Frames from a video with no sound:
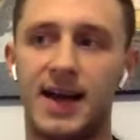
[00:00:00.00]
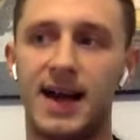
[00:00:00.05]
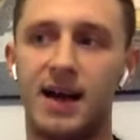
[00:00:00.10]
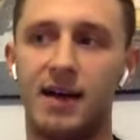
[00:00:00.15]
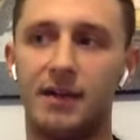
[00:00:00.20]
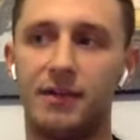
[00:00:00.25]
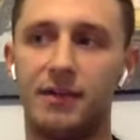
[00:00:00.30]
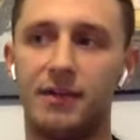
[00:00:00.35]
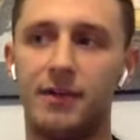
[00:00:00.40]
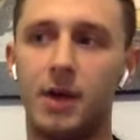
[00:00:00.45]

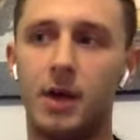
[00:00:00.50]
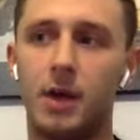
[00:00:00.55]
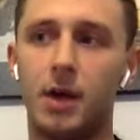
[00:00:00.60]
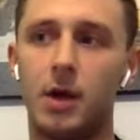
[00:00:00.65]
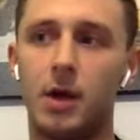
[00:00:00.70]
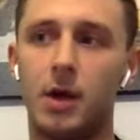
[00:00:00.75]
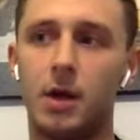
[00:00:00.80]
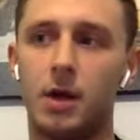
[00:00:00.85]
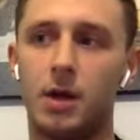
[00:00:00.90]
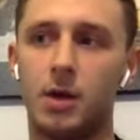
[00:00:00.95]
have
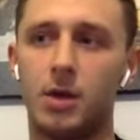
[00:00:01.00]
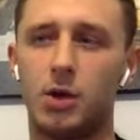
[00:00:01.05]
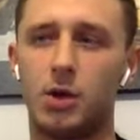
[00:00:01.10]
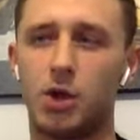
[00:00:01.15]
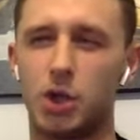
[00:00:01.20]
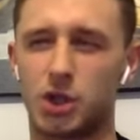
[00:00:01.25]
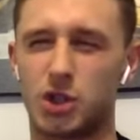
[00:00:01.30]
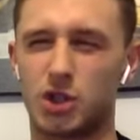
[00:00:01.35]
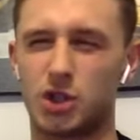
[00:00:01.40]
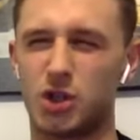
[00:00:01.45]

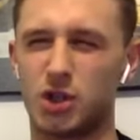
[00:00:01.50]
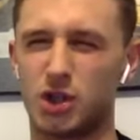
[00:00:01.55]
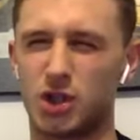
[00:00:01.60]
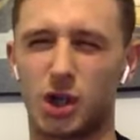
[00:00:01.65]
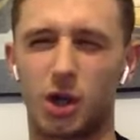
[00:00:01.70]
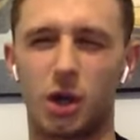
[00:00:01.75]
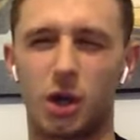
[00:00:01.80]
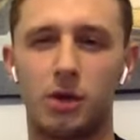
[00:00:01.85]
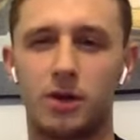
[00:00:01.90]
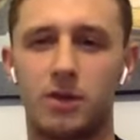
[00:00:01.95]
just a
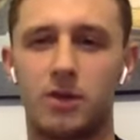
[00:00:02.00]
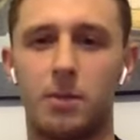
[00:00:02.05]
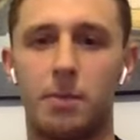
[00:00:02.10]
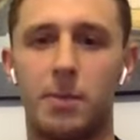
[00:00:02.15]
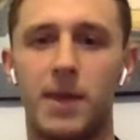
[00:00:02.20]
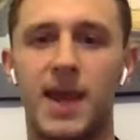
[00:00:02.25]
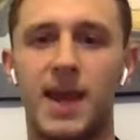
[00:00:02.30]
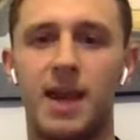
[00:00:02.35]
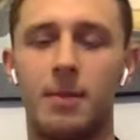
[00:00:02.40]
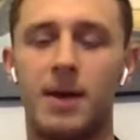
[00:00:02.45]
constant
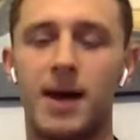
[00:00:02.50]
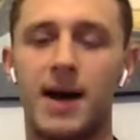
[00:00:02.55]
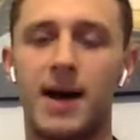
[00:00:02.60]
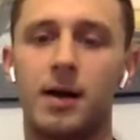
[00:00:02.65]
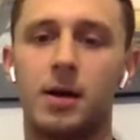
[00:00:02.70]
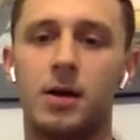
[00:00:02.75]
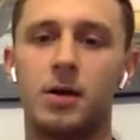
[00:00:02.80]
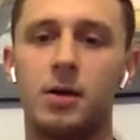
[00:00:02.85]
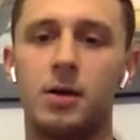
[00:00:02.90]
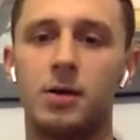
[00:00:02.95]
pain in my
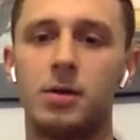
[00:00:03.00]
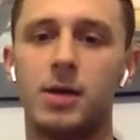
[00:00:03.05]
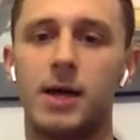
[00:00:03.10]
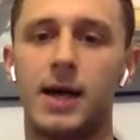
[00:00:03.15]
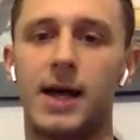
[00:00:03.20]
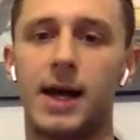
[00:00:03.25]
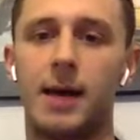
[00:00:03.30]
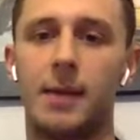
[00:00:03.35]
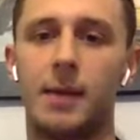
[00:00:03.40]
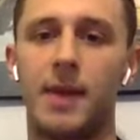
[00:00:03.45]
ankle,
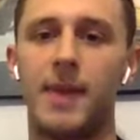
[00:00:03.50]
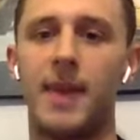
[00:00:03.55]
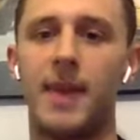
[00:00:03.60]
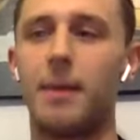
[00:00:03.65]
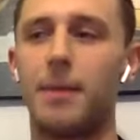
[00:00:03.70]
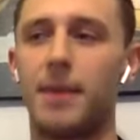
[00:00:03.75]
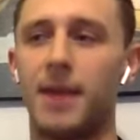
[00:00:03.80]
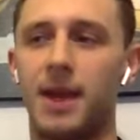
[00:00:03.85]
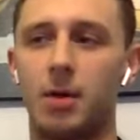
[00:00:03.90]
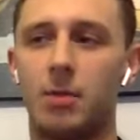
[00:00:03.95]
and
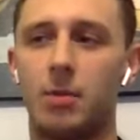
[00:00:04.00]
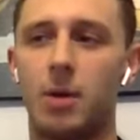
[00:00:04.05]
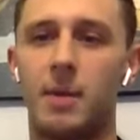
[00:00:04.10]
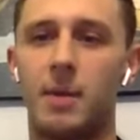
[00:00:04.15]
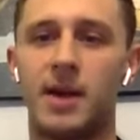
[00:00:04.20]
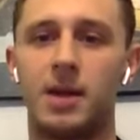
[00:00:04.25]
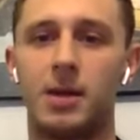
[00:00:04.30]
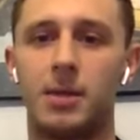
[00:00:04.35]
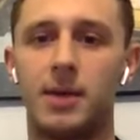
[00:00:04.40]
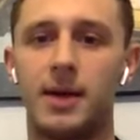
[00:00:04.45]
that played on my
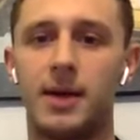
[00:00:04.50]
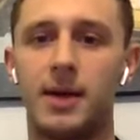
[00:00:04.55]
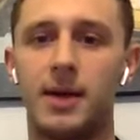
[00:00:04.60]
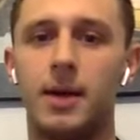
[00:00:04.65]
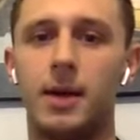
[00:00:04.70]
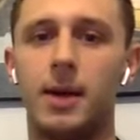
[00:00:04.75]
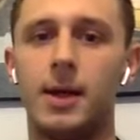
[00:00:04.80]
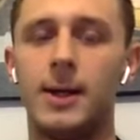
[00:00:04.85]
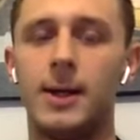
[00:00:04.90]
mind a bit.